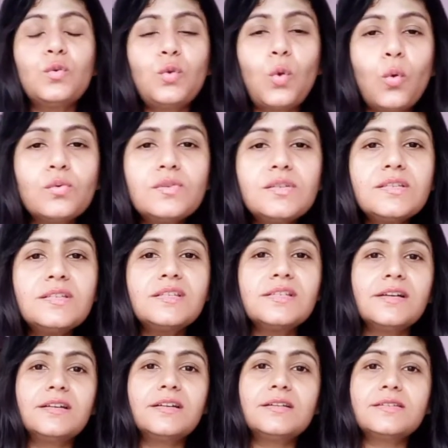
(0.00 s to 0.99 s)
don't
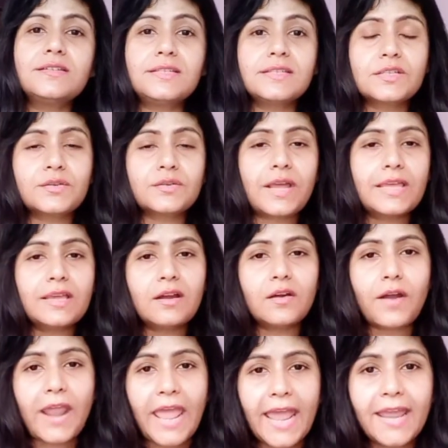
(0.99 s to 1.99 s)
strike
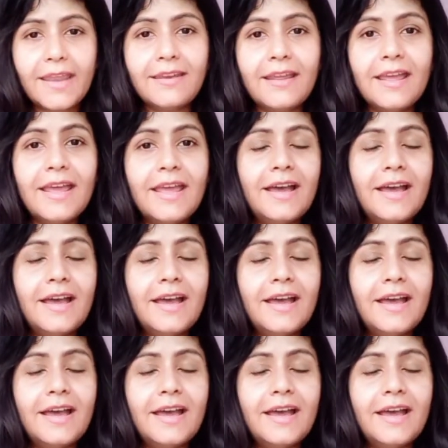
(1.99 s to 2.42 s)
our head.